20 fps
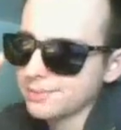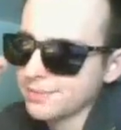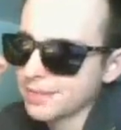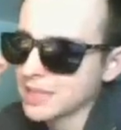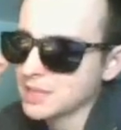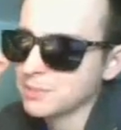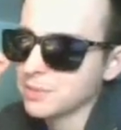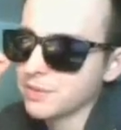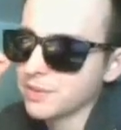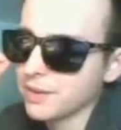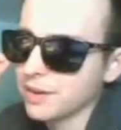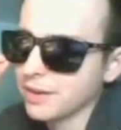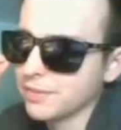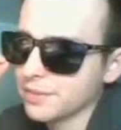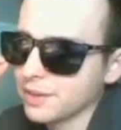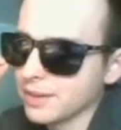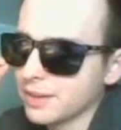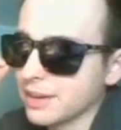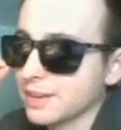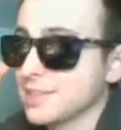Have to be very,
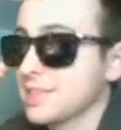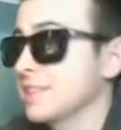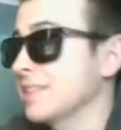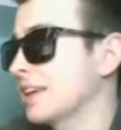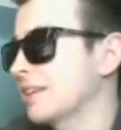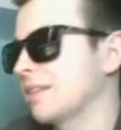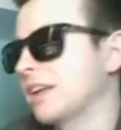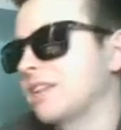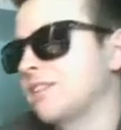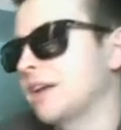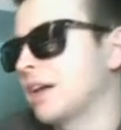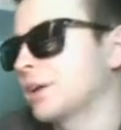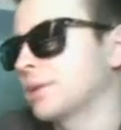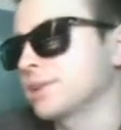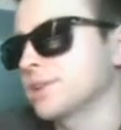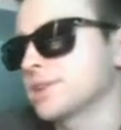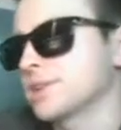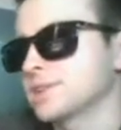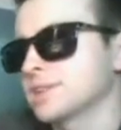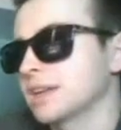very... See, like
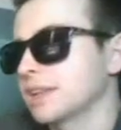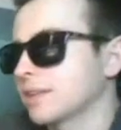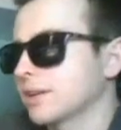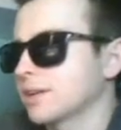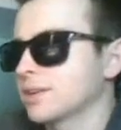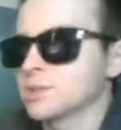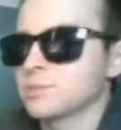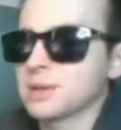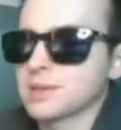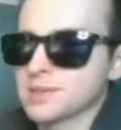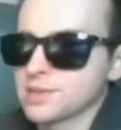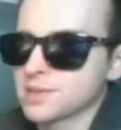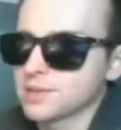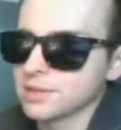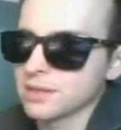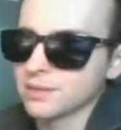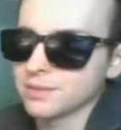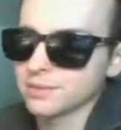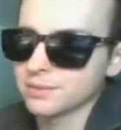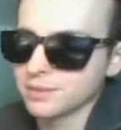Valkyrie just sitting there just makes it so
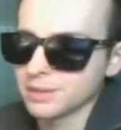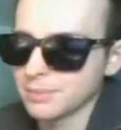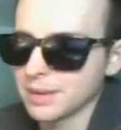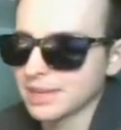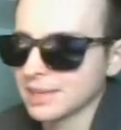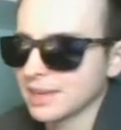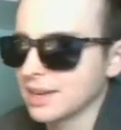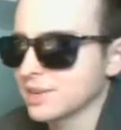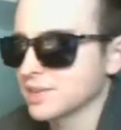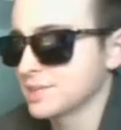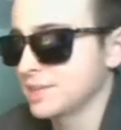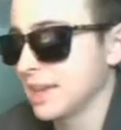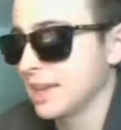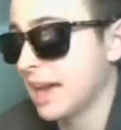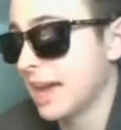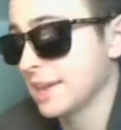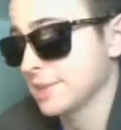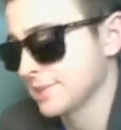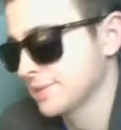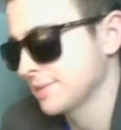the Mega Knight just
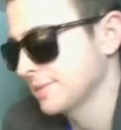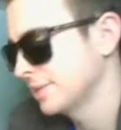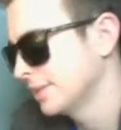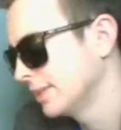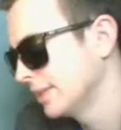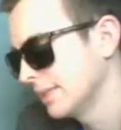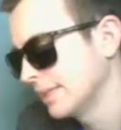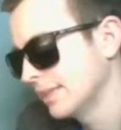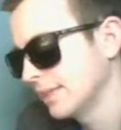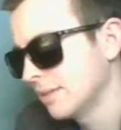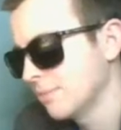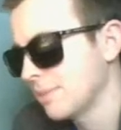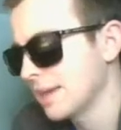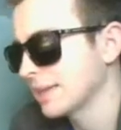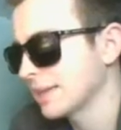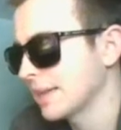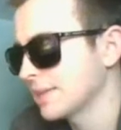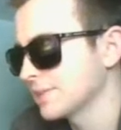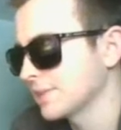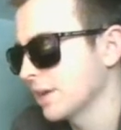dies.
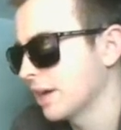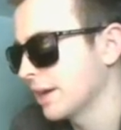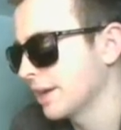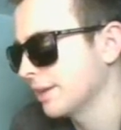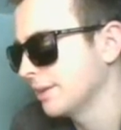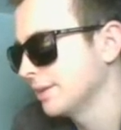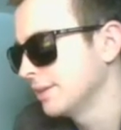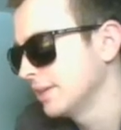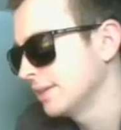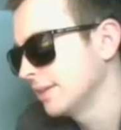Mega Knight's gone.